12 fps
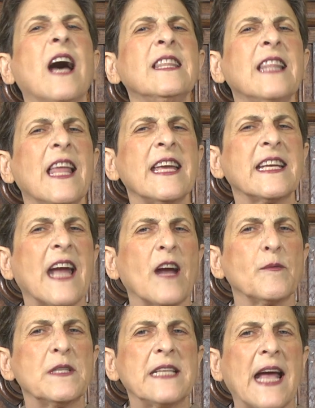Unlike
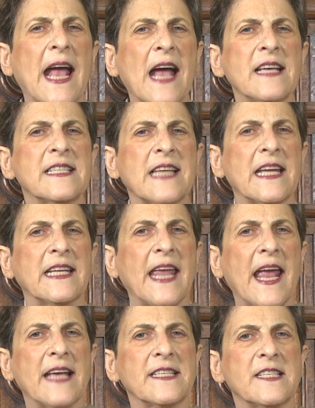carbon dioxide
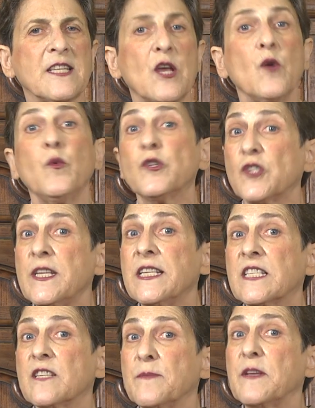gas, which
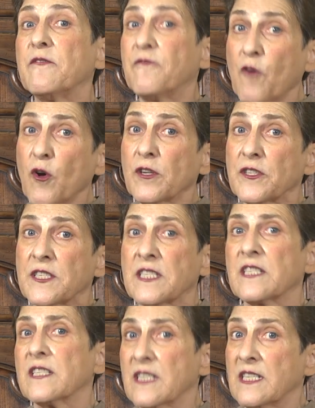needs to be
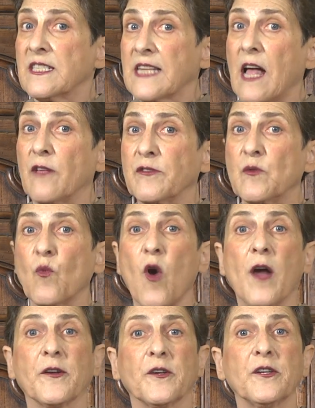forced to dissolve in
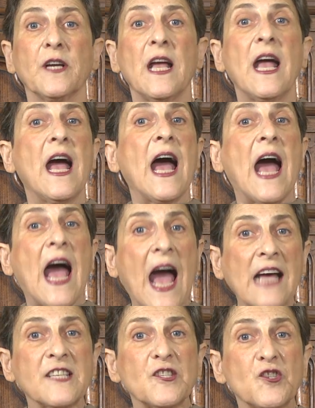water,
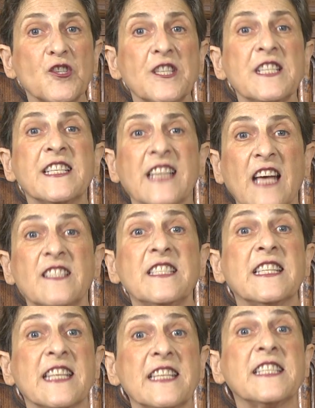oxygen
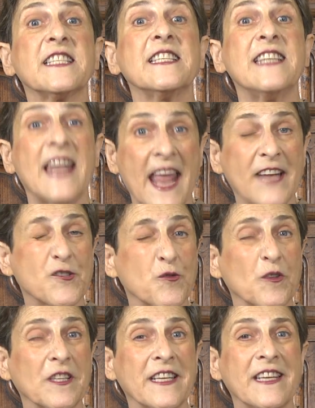does this
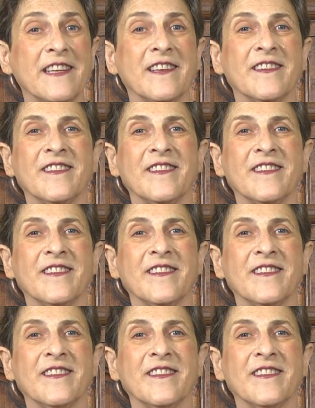naturally.